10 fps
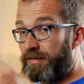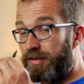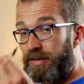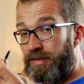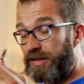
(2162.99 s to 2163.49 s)

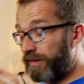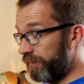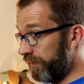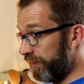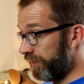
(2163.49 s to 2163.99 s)
RGB
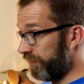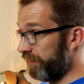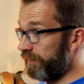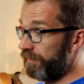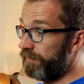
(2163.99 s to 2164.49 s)
cable there, so
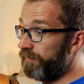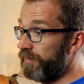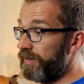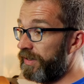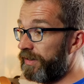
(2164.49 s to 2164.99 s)
it's just
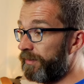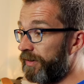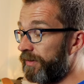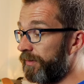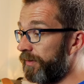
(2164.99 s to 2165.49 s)
ridiculous amounts.